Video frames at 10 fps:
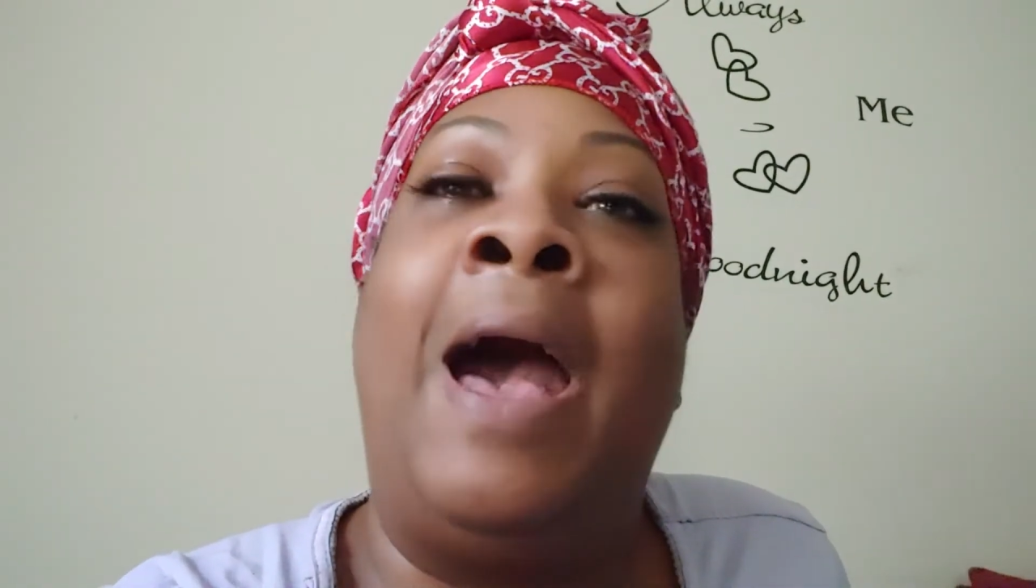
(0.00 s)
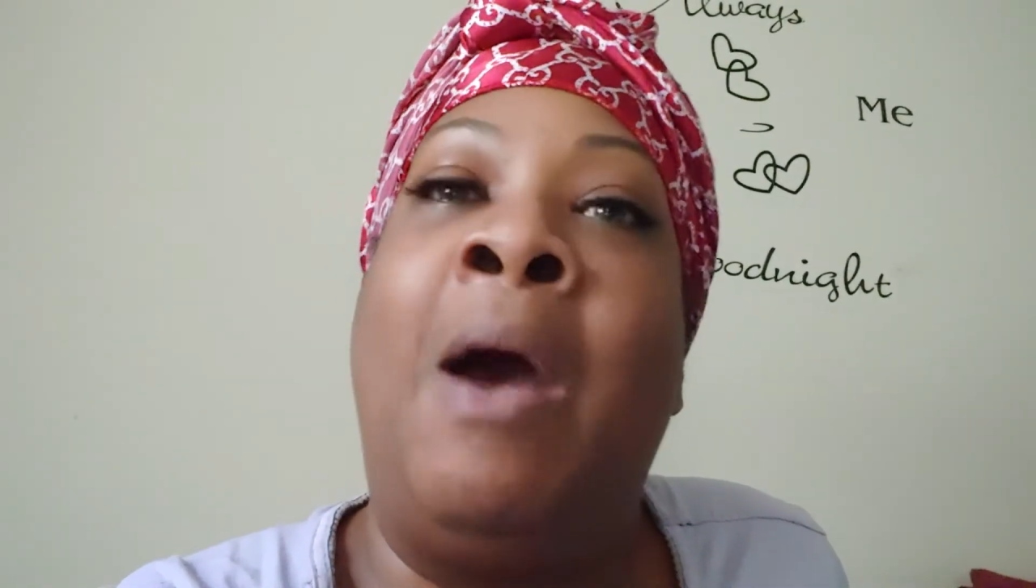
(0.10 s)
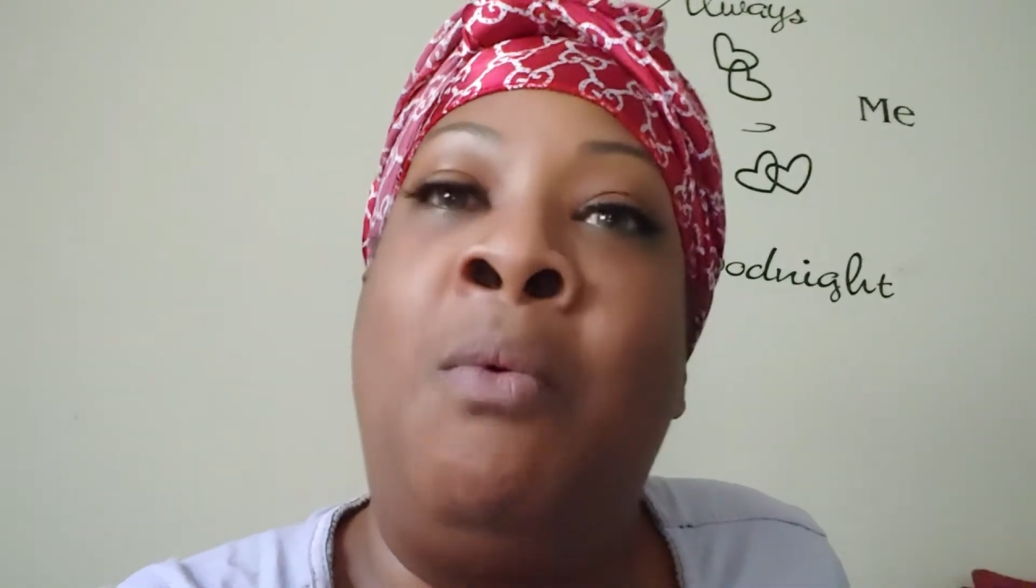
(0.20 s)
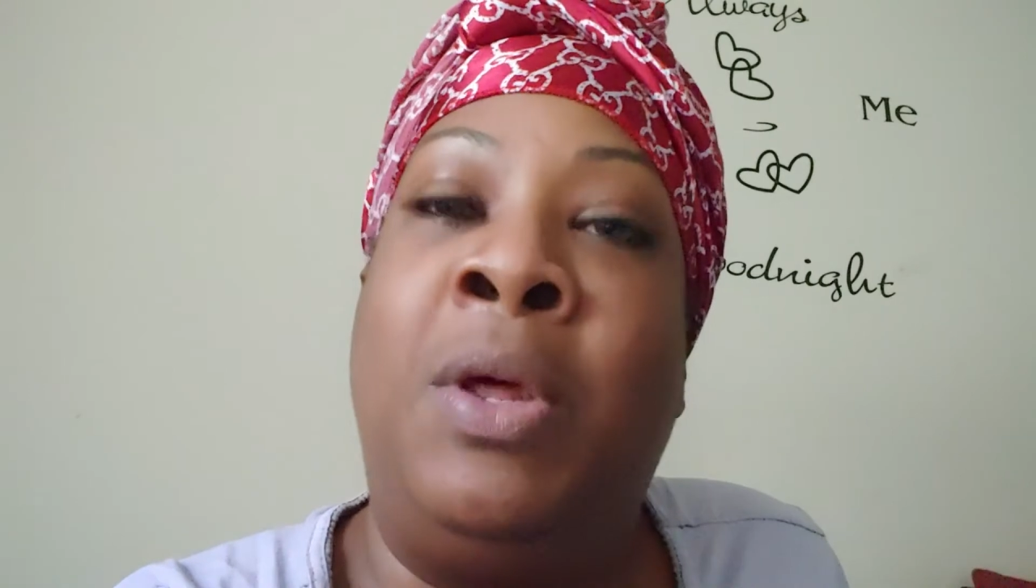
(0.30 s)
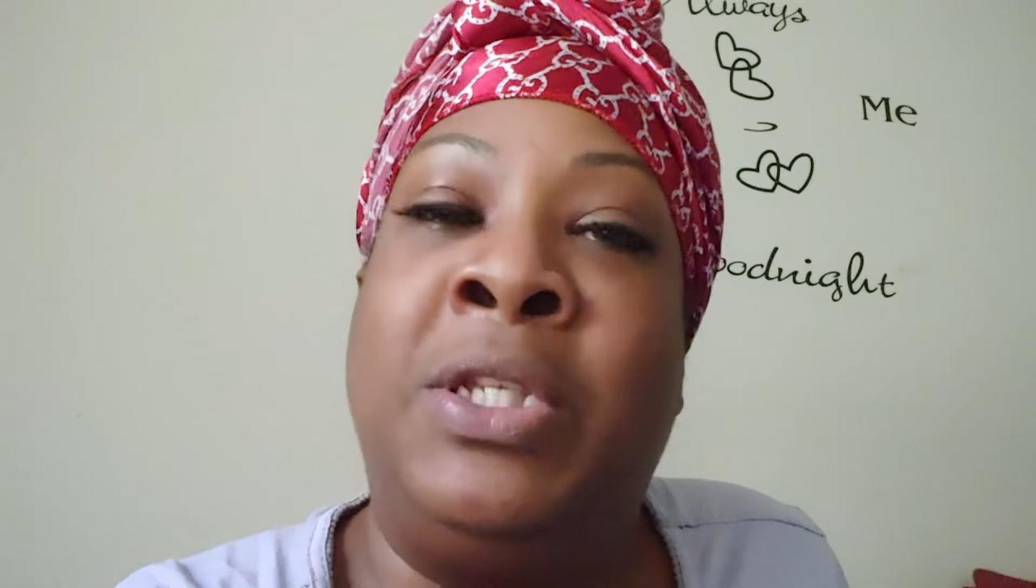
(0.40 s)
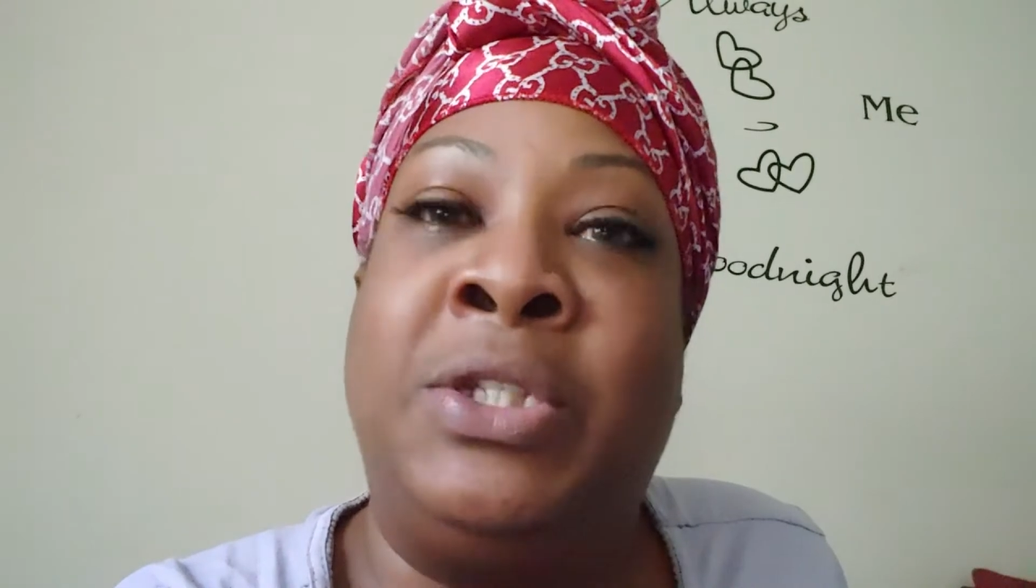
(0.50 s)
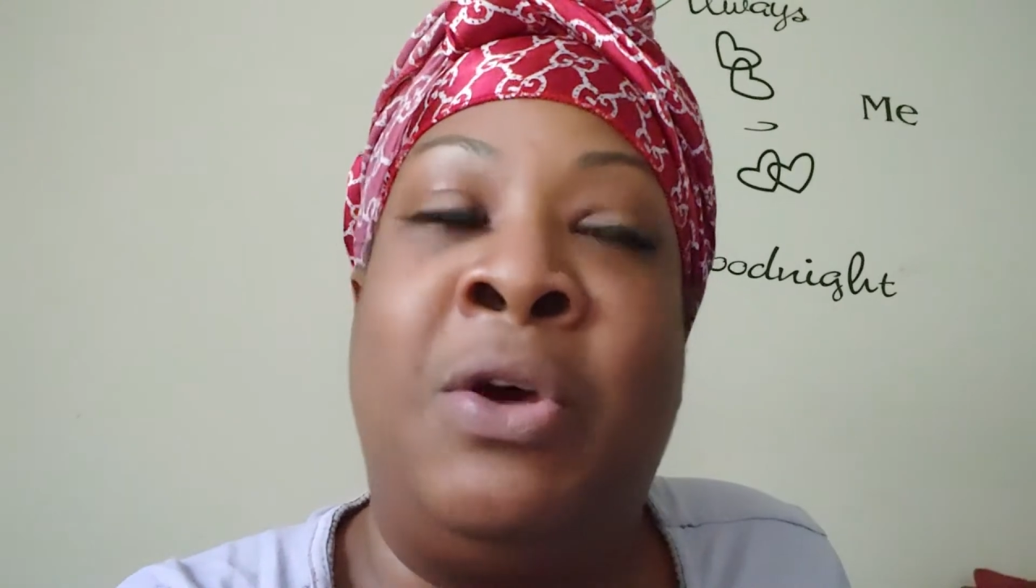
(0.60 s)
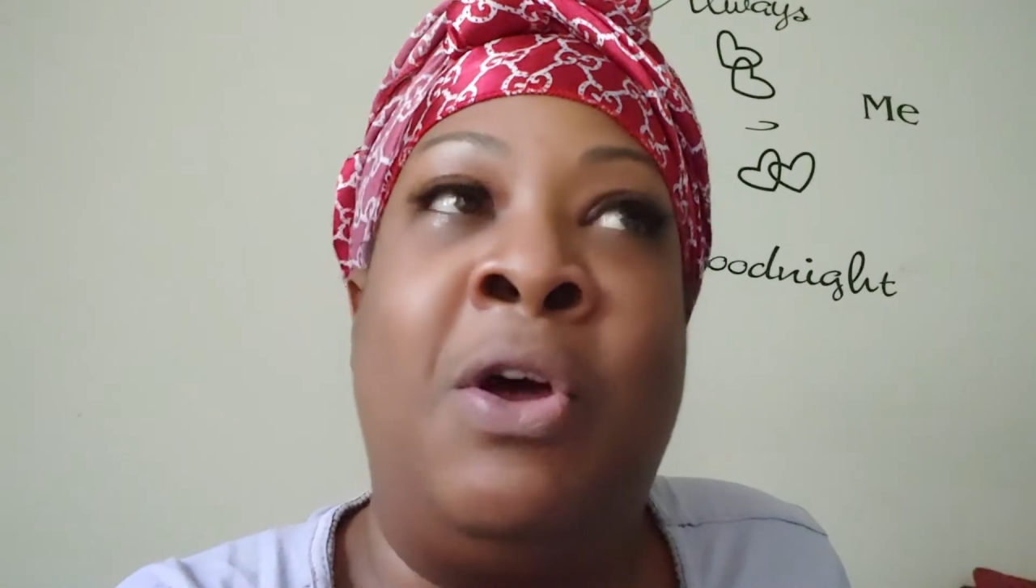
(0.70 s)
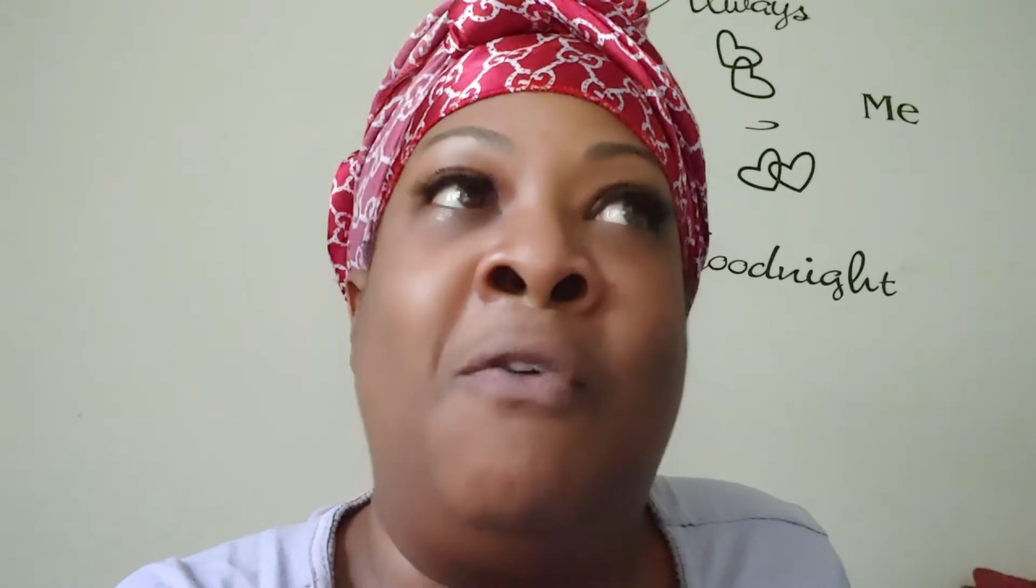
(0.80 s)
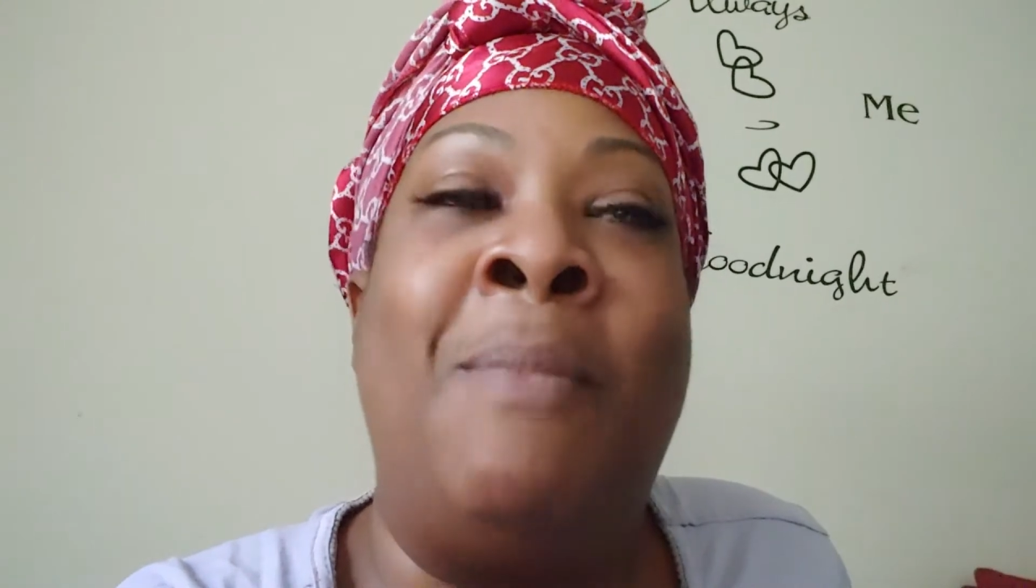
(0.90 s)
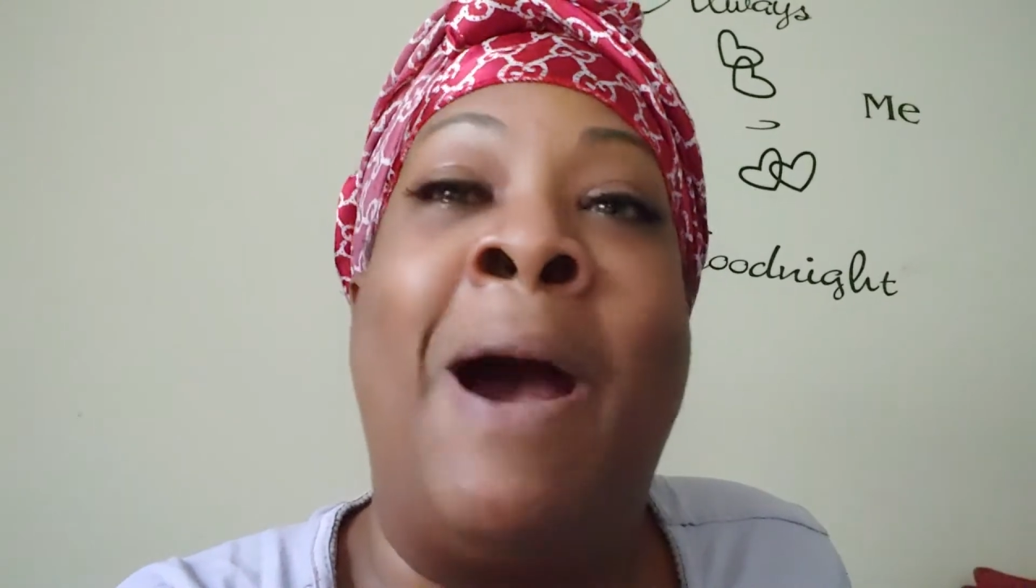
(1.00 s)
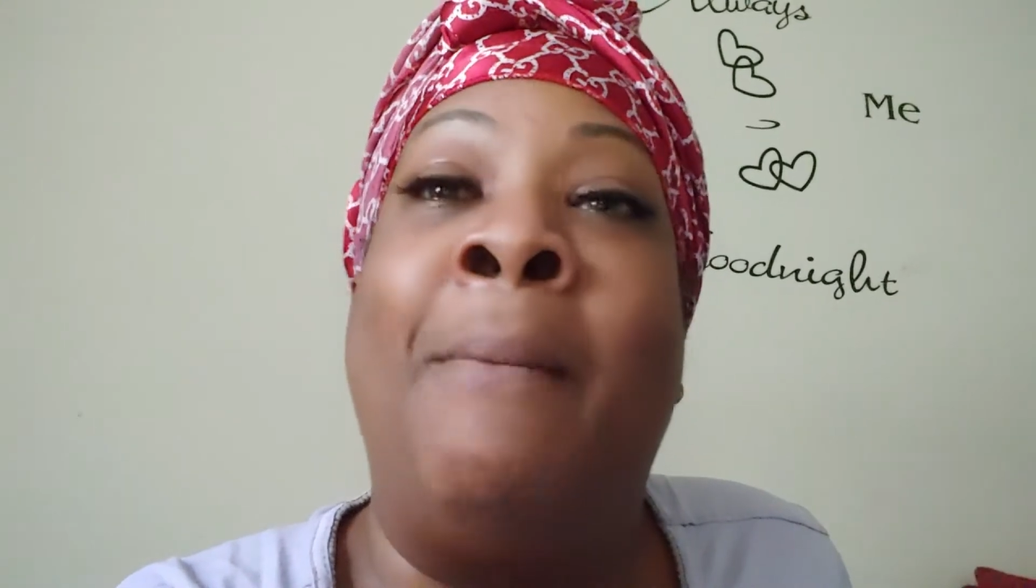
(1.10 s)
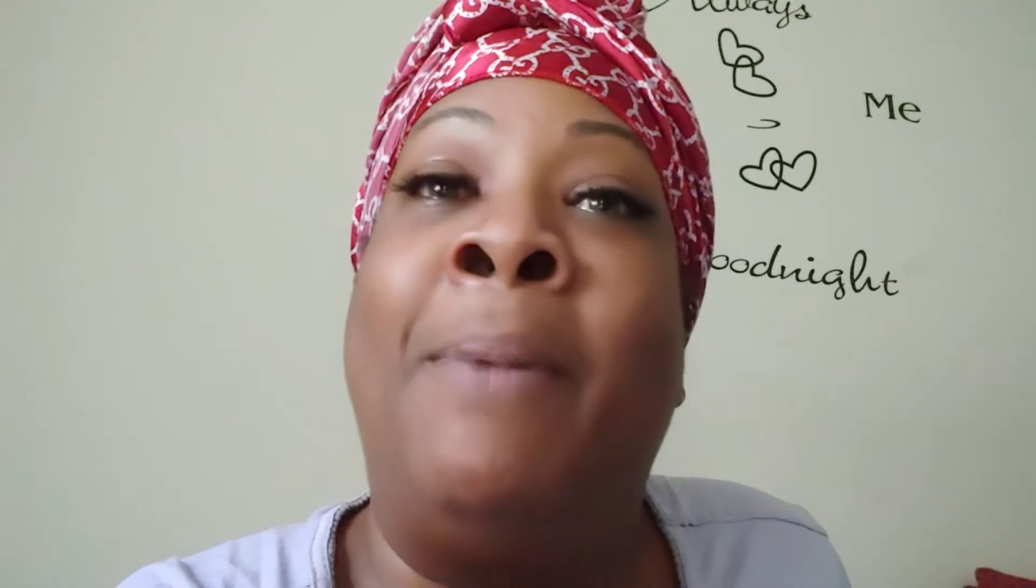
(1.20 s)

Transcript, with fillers: I want to start off by